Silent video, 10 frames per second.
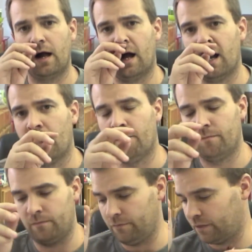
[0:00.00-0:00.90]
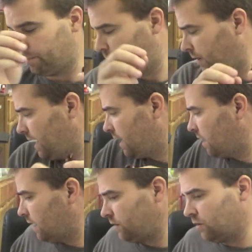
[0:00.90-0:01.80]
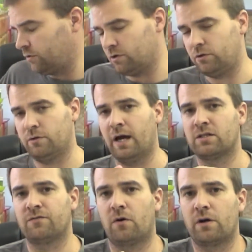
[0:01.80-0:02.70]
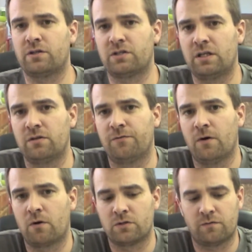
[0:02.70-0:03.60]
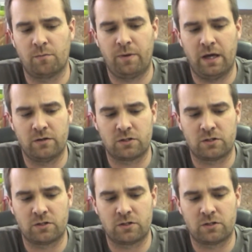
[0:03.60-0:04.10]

The pen, you know, you guys have already seen the photos of the pen,